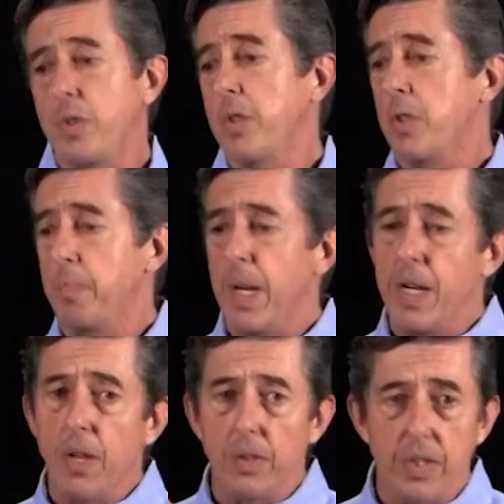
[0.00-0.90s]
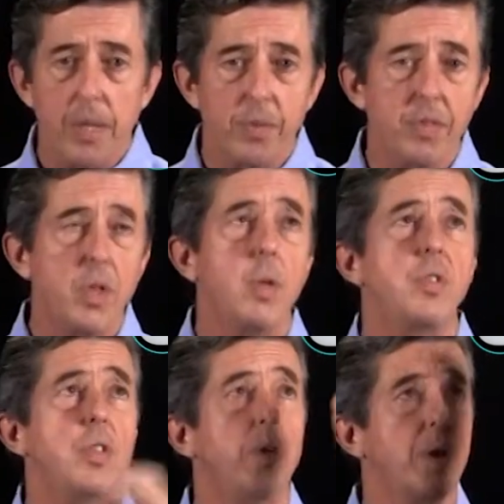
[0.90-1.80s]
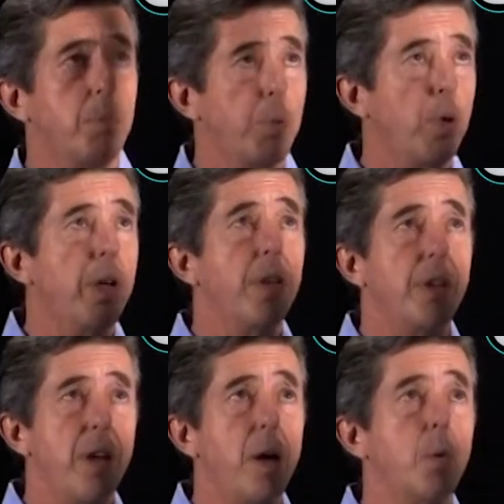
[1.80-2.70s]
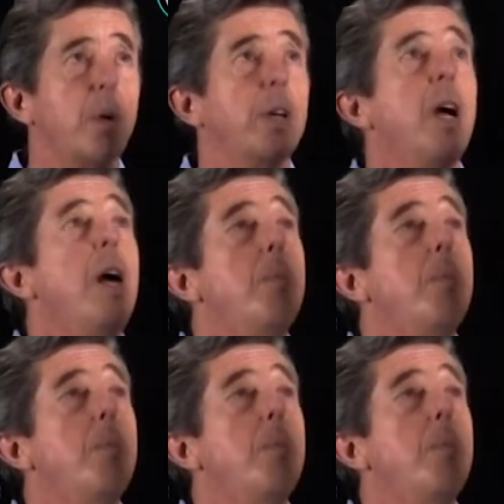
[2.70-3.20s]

There's many other types of nodes that you can put on the network,